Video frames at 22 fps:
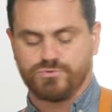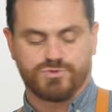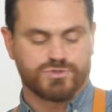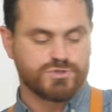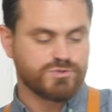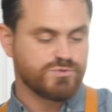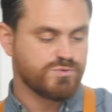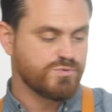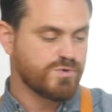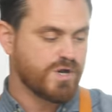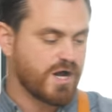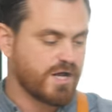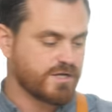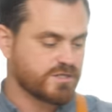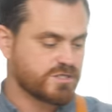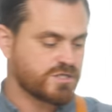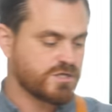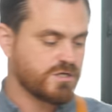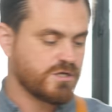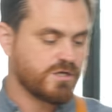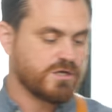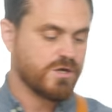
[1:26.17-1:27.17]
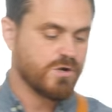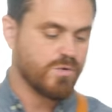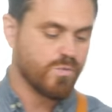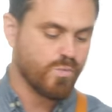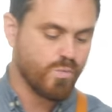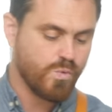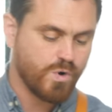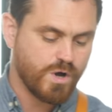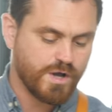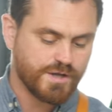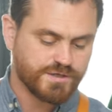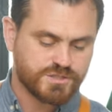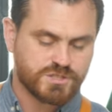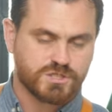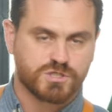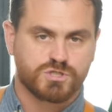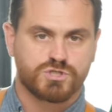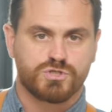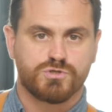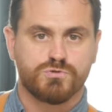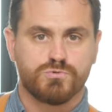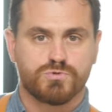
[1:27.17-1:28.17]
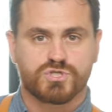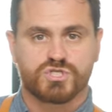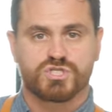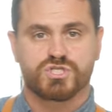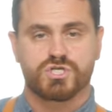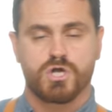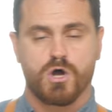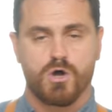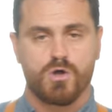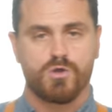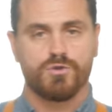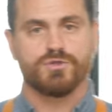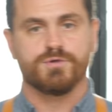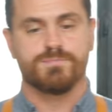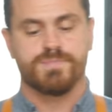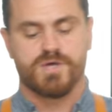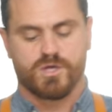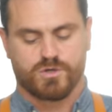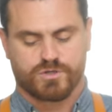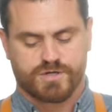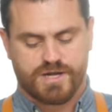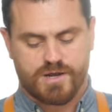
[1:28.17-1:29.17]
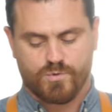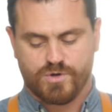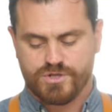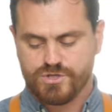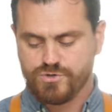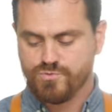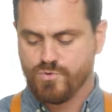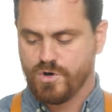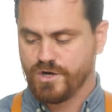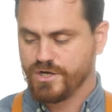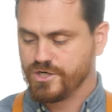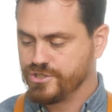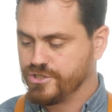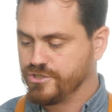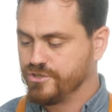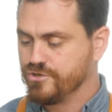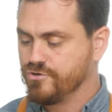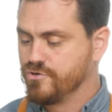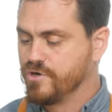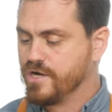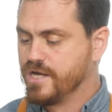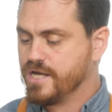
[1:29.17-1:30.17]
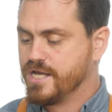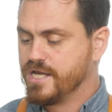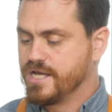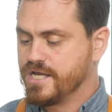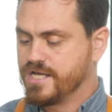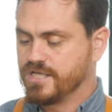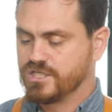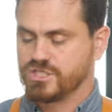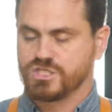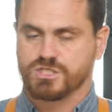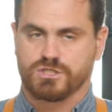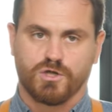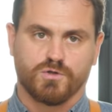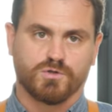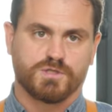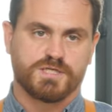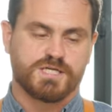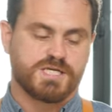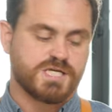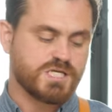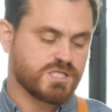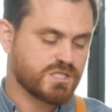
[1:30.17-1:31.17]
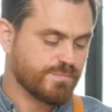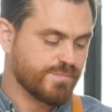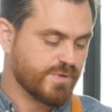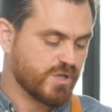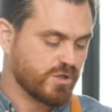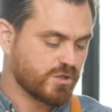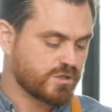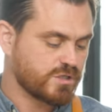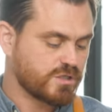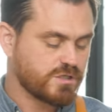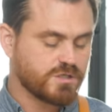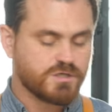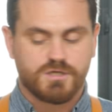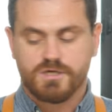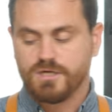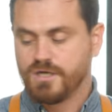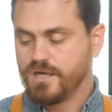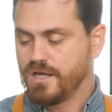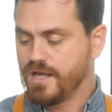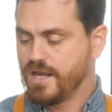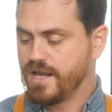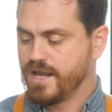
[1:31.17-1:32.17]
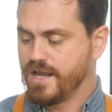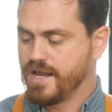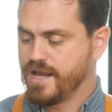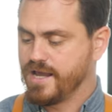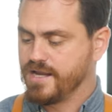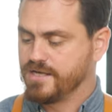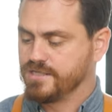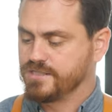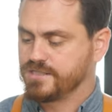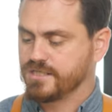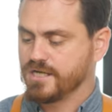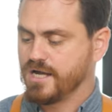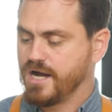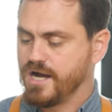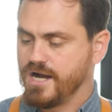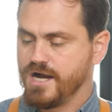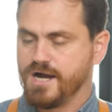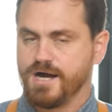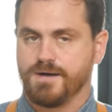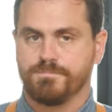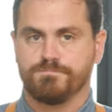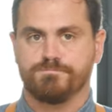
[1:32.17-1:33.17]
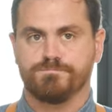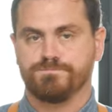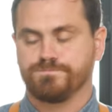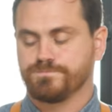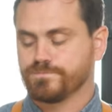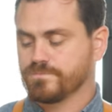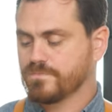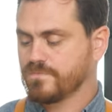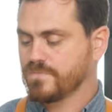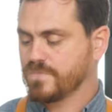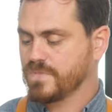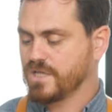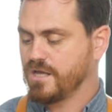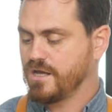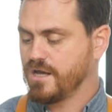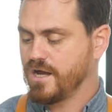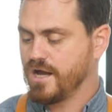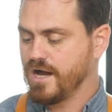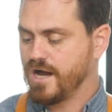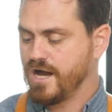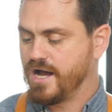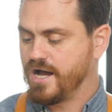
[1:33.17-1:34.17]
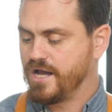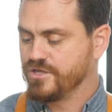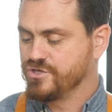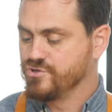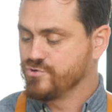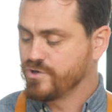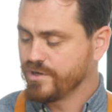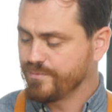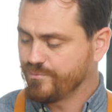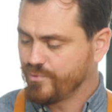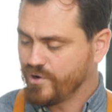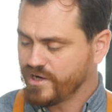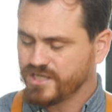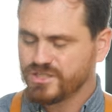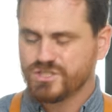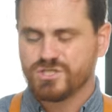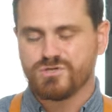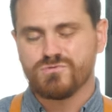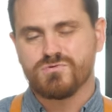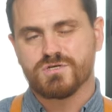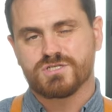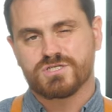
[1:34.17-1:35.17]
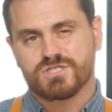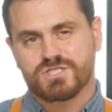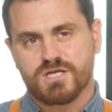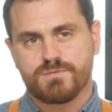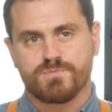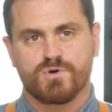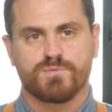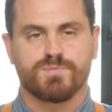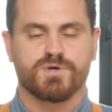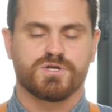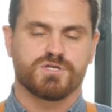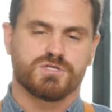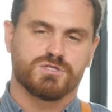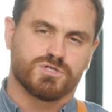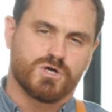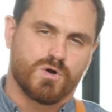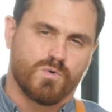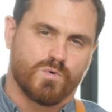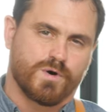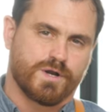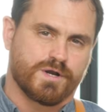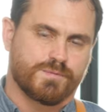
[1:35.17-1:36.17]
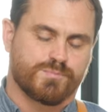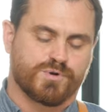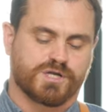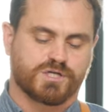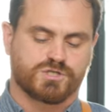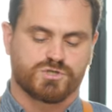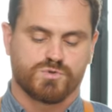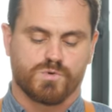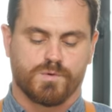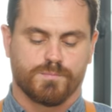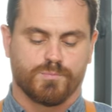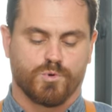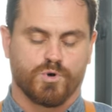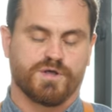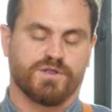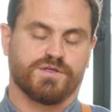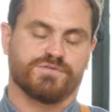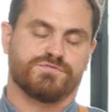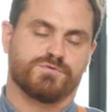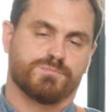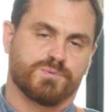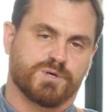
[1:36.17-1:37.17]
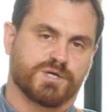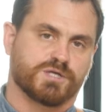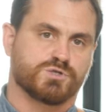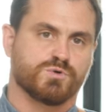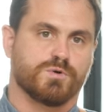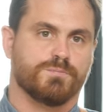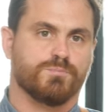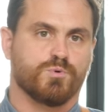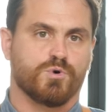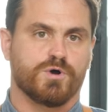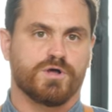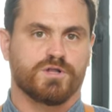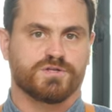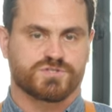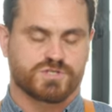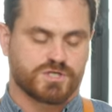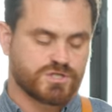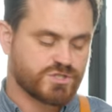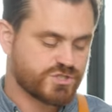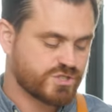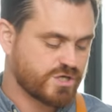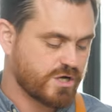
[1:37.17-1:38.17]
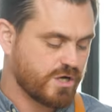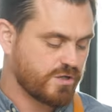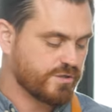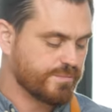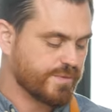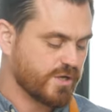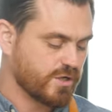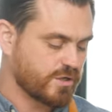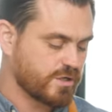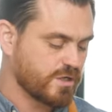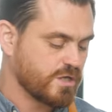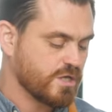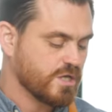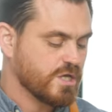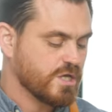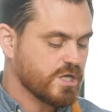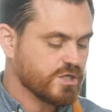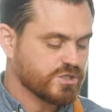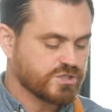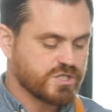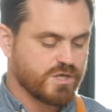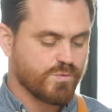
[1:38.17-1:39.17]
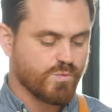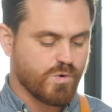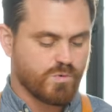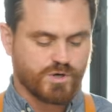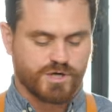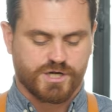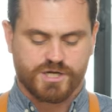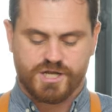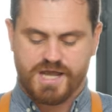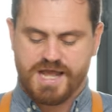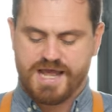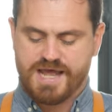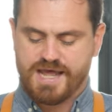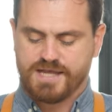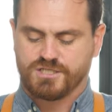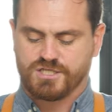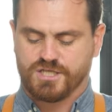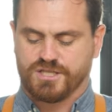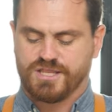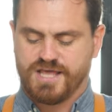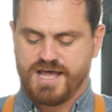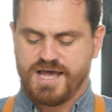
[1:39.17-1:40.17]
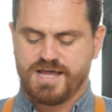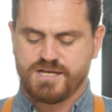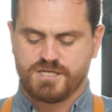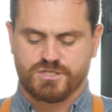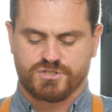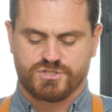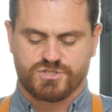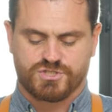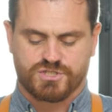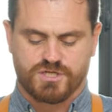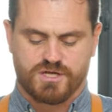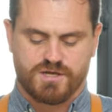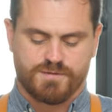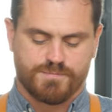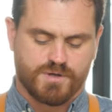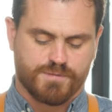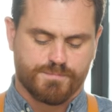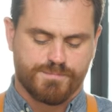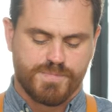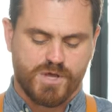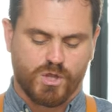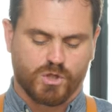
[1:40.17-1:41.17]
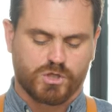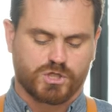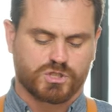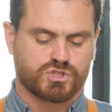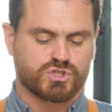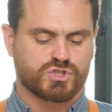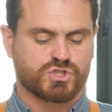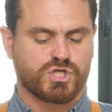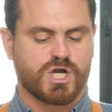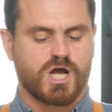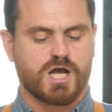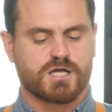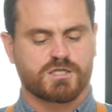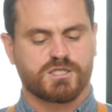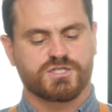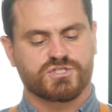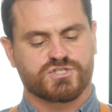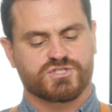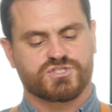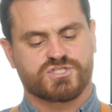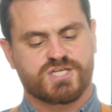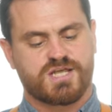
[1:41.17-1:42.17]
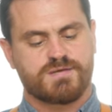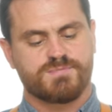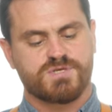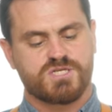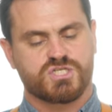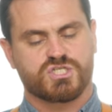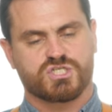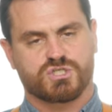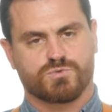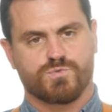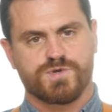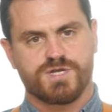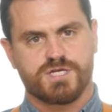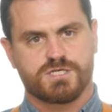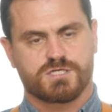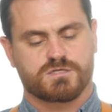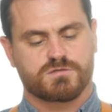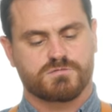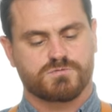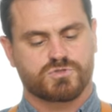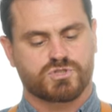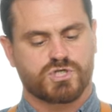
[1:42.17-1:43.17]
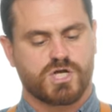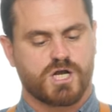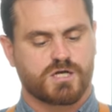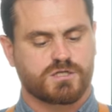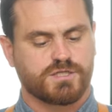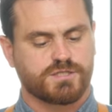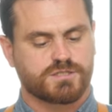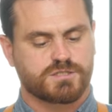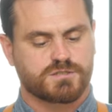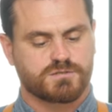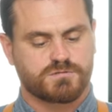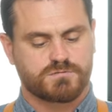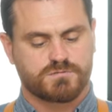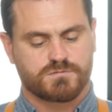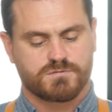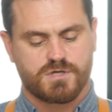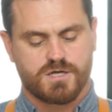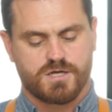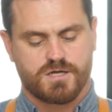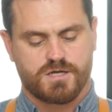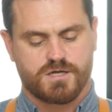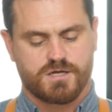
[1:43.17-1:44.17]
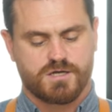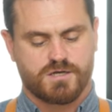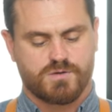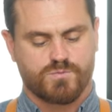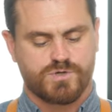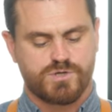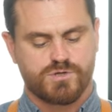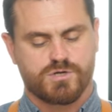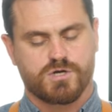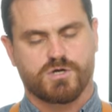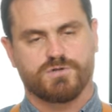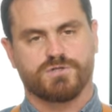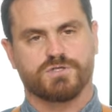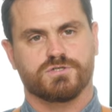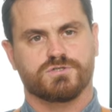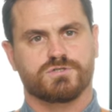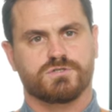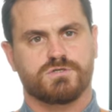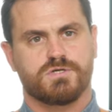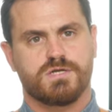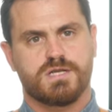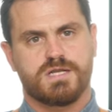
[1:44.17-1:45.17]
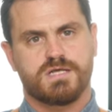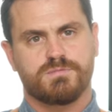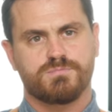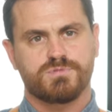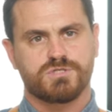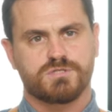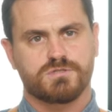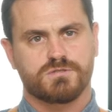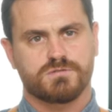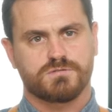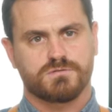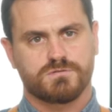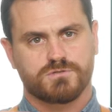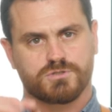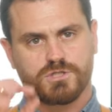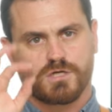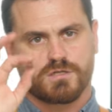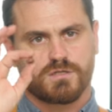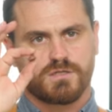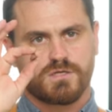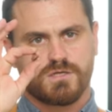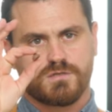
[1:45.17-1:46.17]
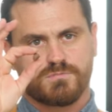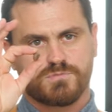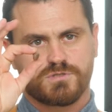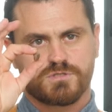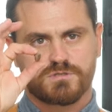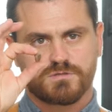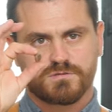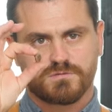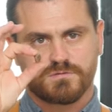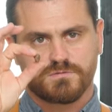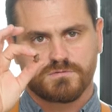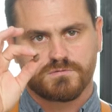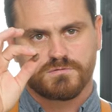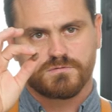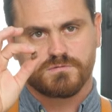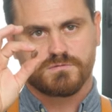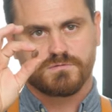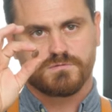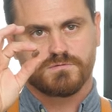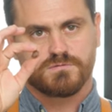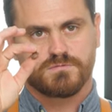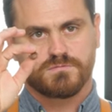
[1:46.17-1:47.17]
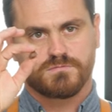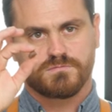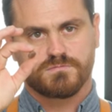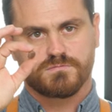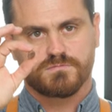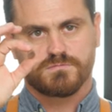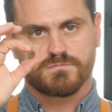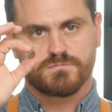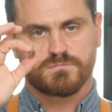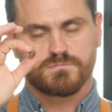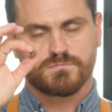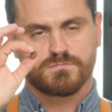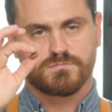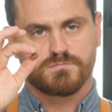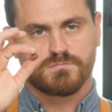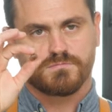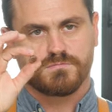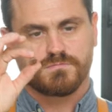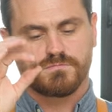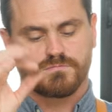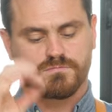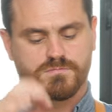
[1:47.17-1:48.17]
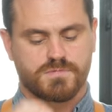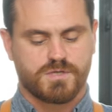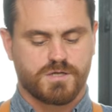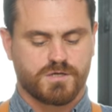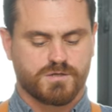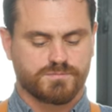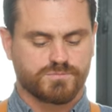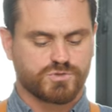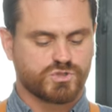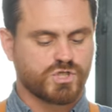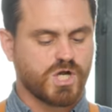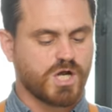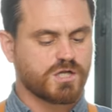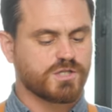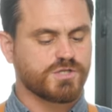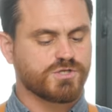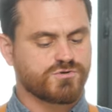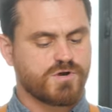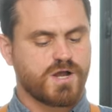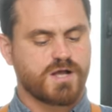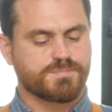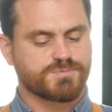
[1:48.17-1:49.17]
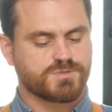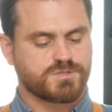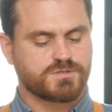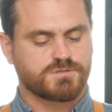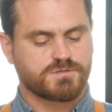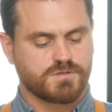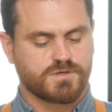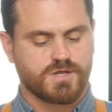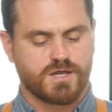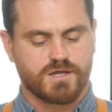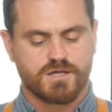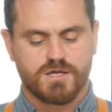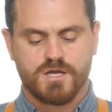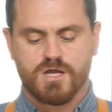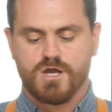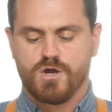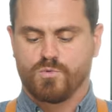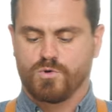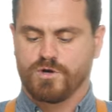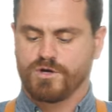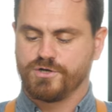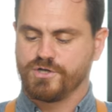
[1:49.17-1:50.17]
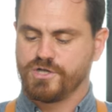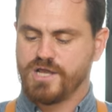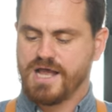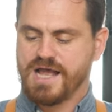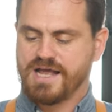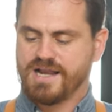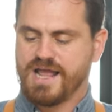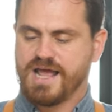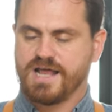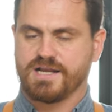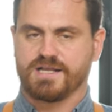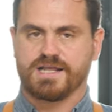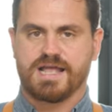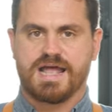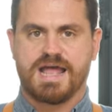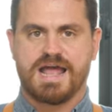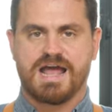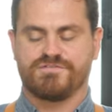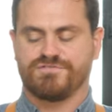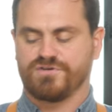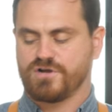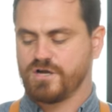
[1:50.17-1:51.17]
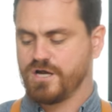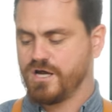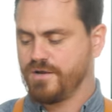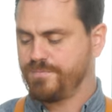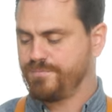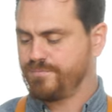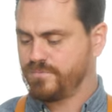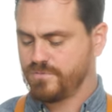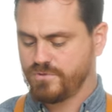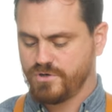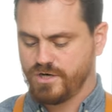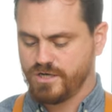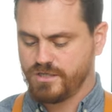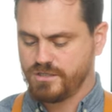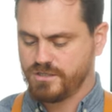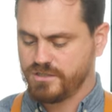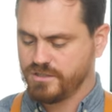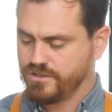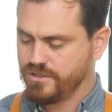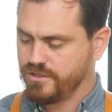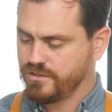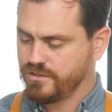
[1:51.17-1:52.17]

you do not want to scald the milk. Now what you wanna do is slowly heat the milk and um, uh, you can bring it to a simmer, but you don't wanna bring it to a boil. If you bring it to a boil, it's gonna scald the milk. So then what we're gonna add to that is some milk chocolate, semi-sweet chocolate, uh, what do you call these? Nibs? Chocolate nibs? I don't know, drops? Chocolate drops, okay. We're gonna be add, adding a half a cup right in